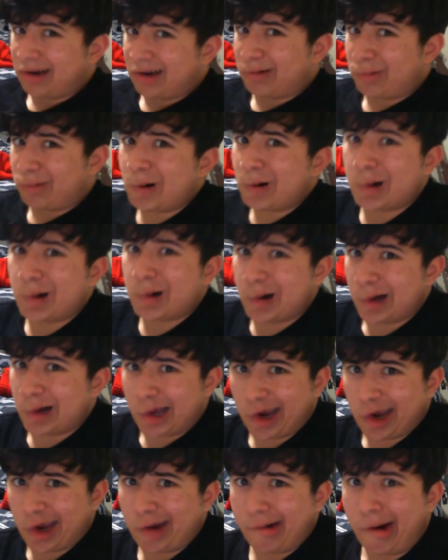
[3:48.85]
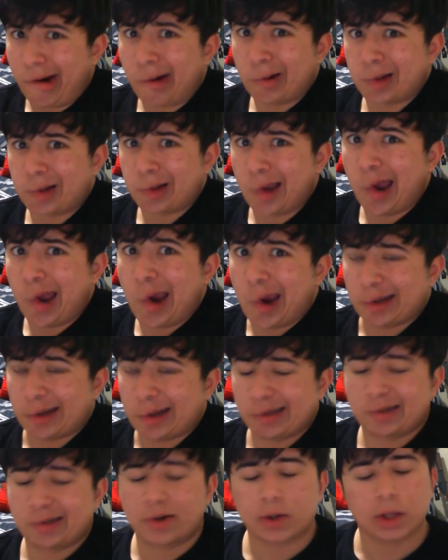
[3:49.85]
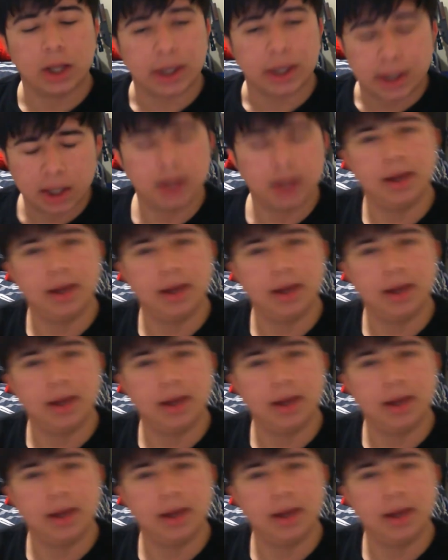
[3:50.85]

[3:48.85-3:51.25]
we're gonna get out a test. You're like,